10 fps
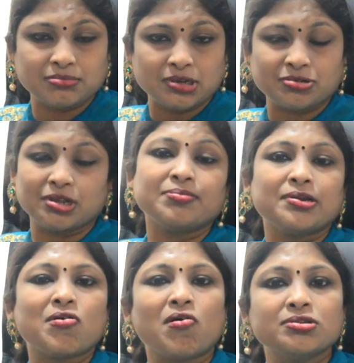
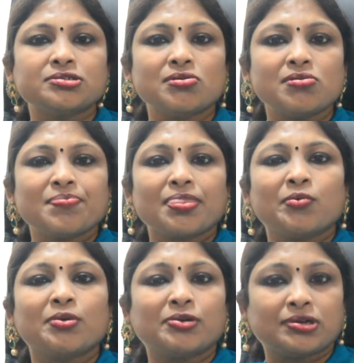treatment also.
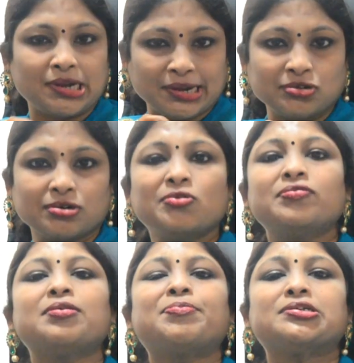We would try to remove
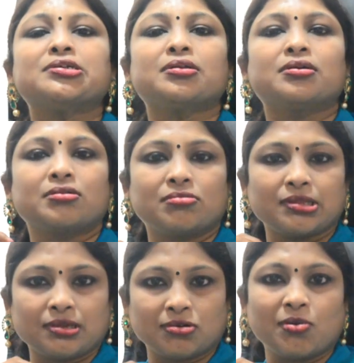the particular,
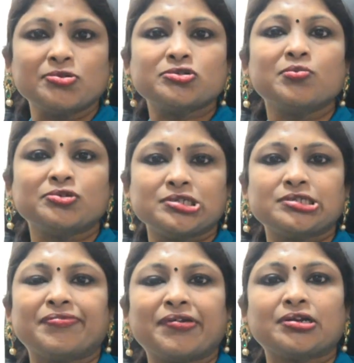the chromosome which is
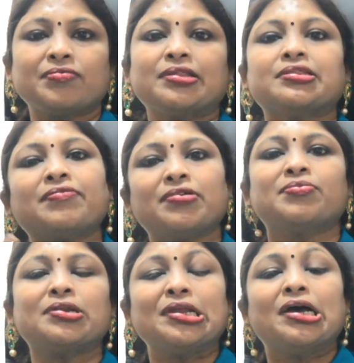defective, and then we
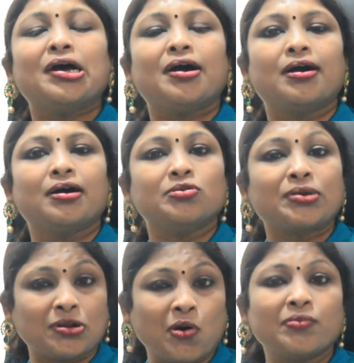will, you
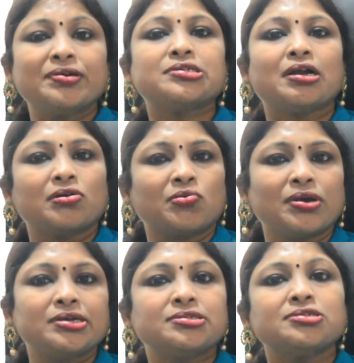can always undergo
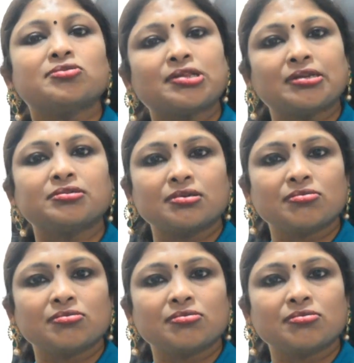ICSI, so that,